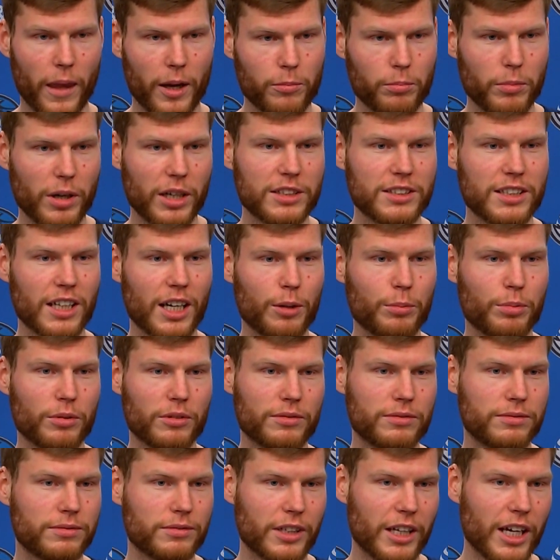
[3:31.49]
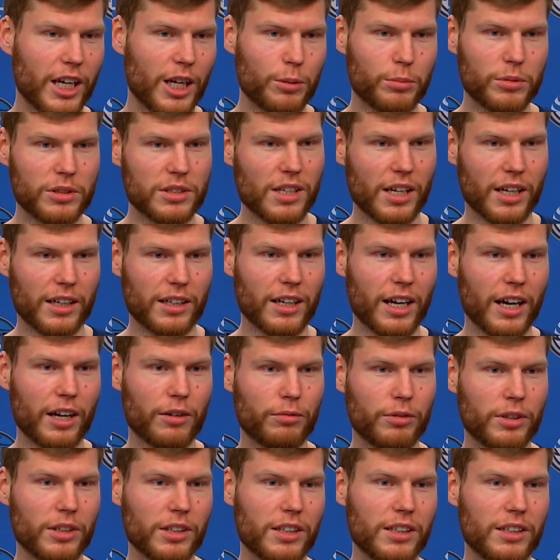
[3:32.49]
my type of game is like, I
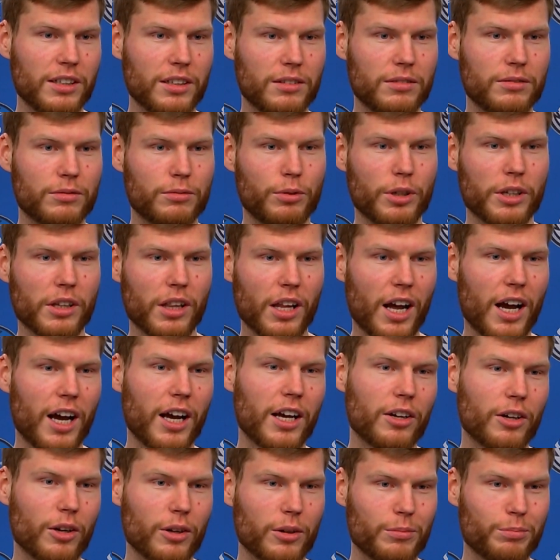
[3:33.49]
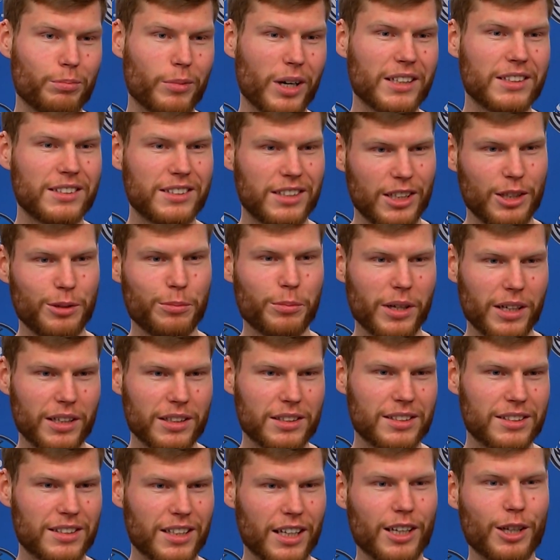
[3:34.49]
really rely on my
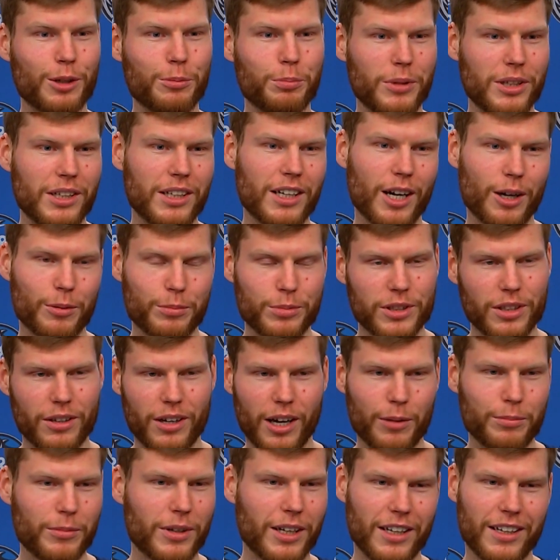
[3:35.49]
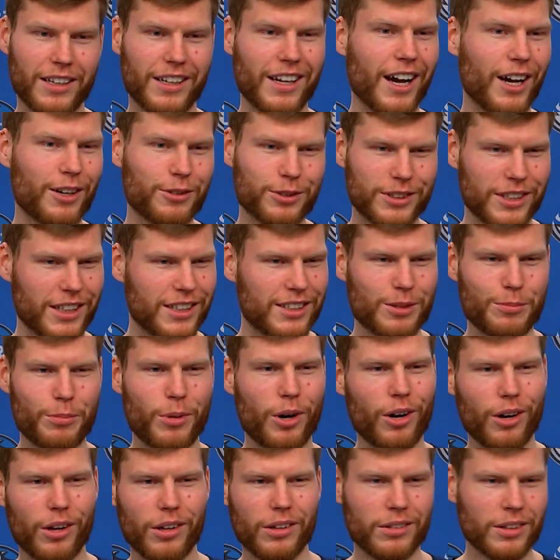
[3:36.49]
teammates setting me up. So I'm not a guy who takes the
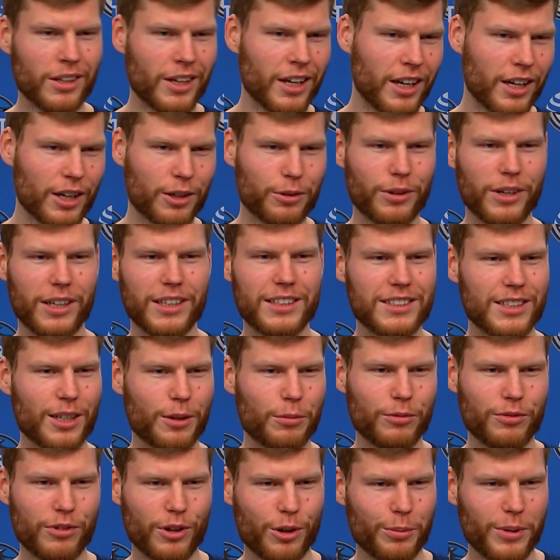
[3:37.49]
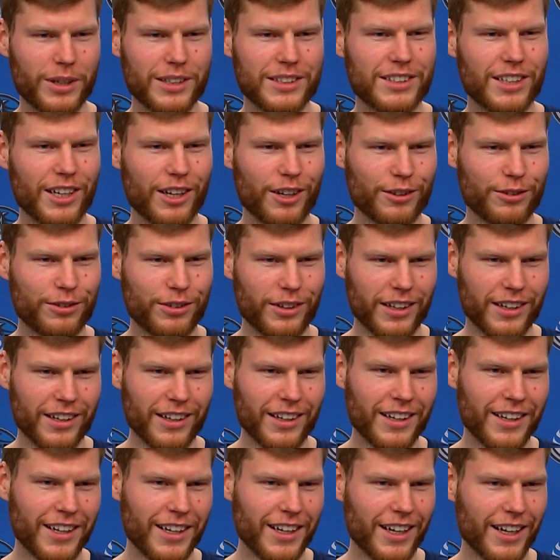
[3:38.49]
ball, creates something for myself
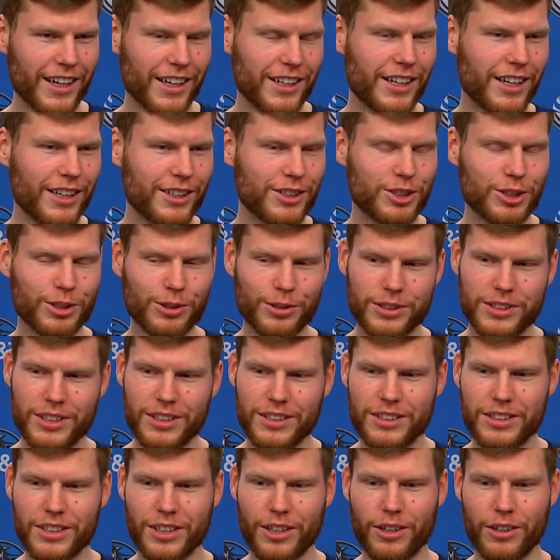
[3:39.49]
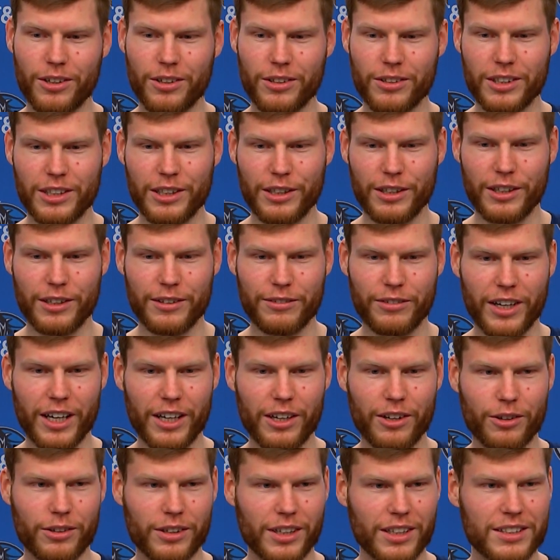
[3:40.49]
and then shoots it. So if I
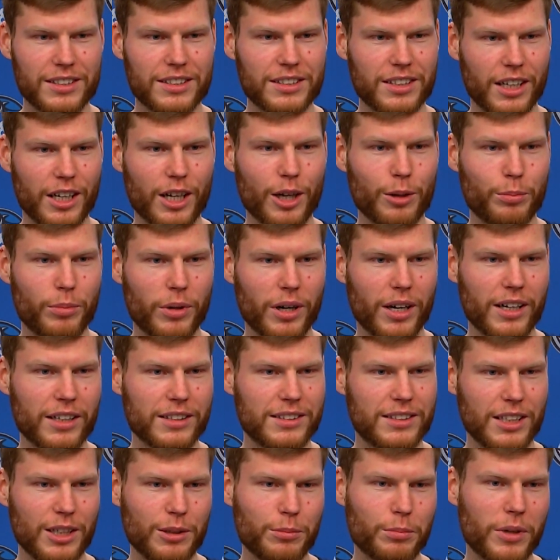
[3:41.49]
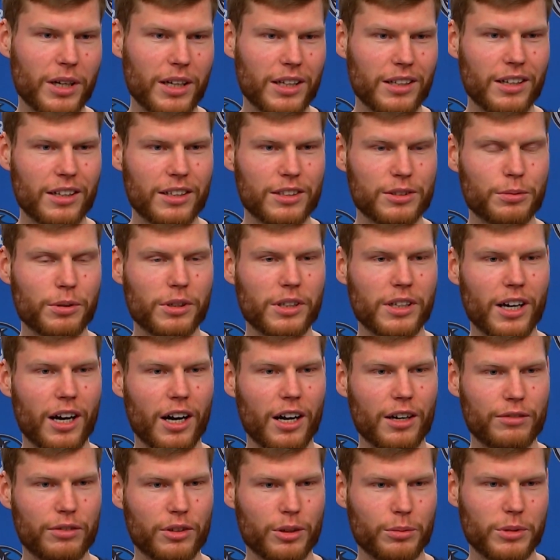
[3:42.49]
don't get set up by a teammate, then it's really
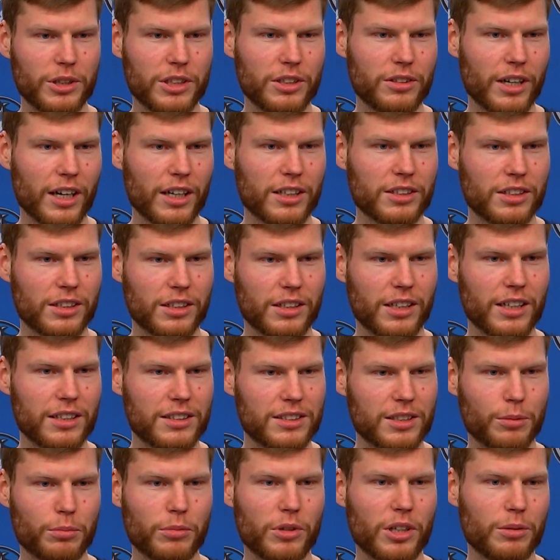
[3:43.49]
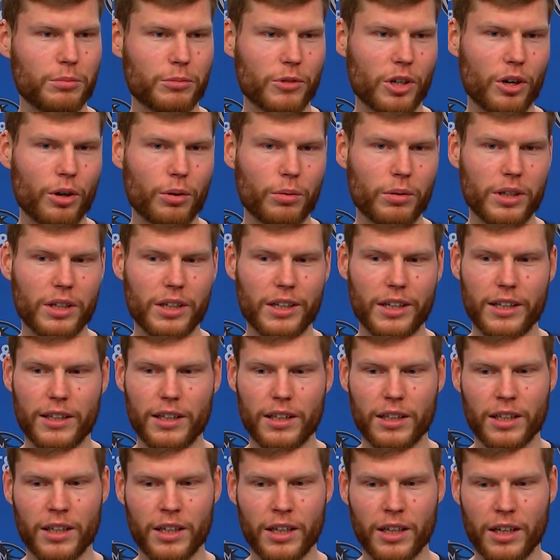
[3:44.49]
hard for me to actually get some rhythm going
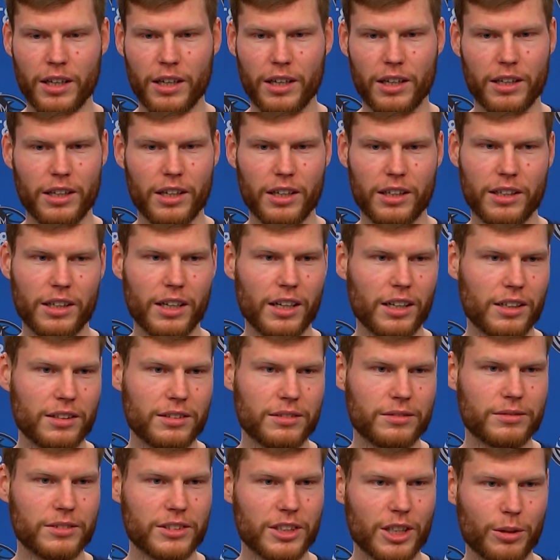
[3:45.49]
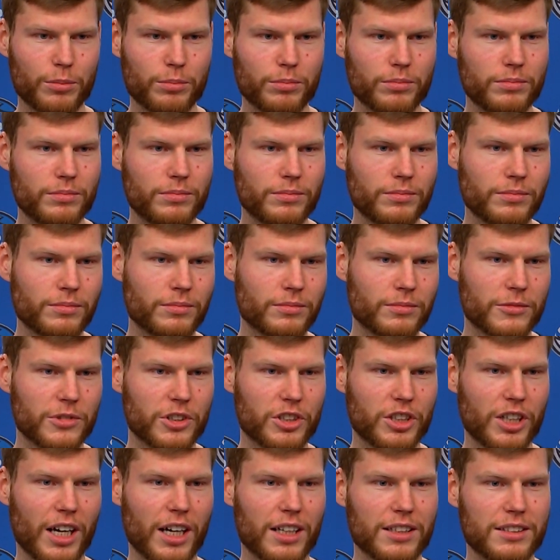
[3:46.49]
and then getting some
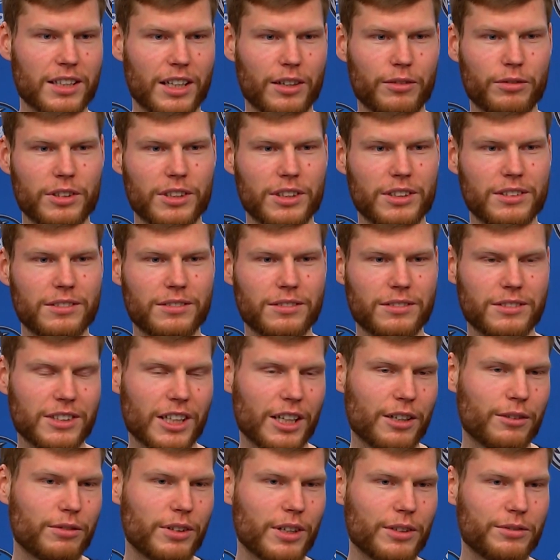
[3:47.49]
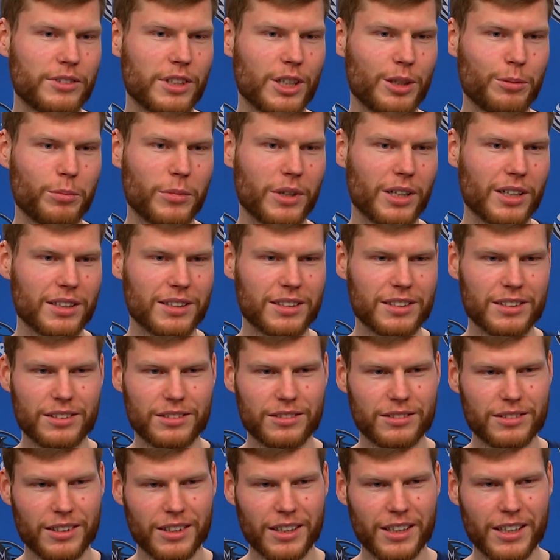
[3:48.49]
shots every 10, 15
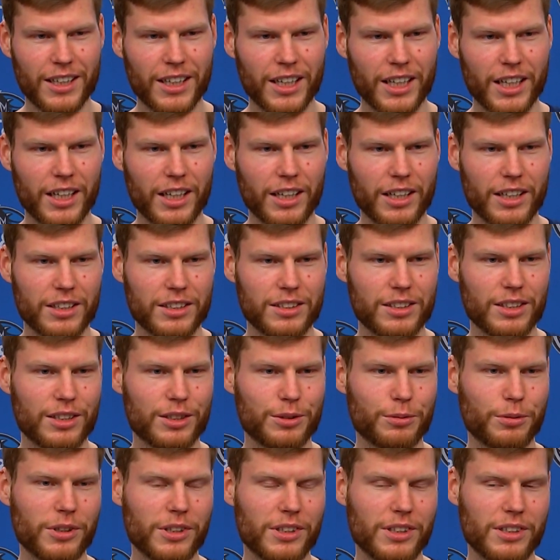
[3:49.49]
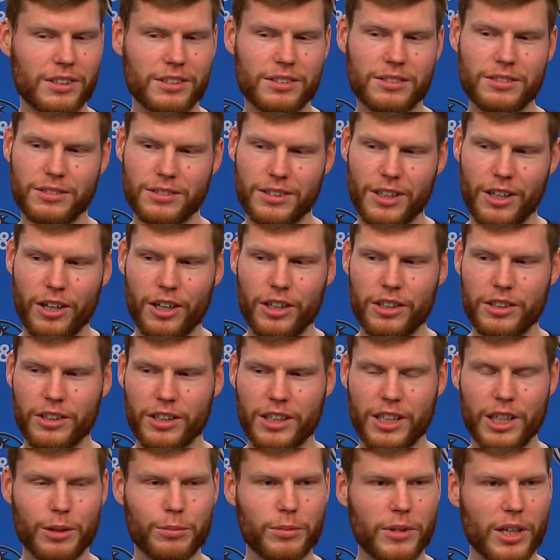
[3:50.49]
minutes is really hard to
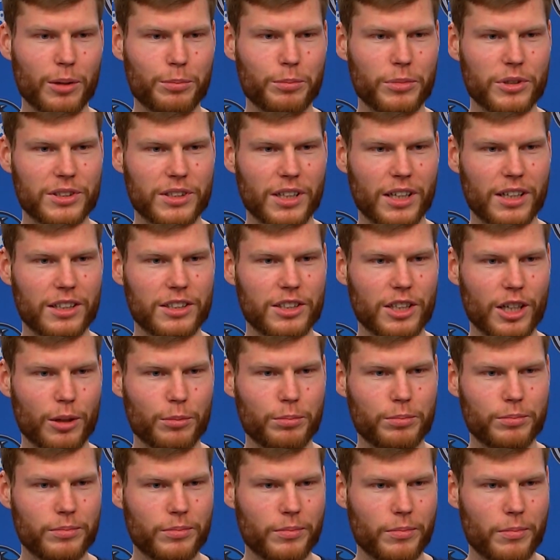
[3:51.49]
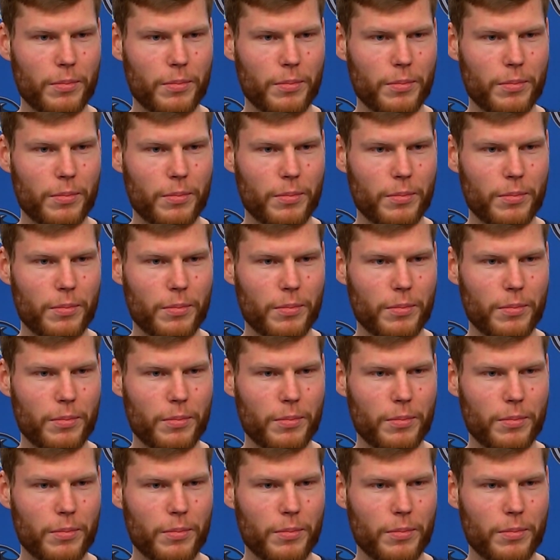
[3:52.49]
keep that percentage up.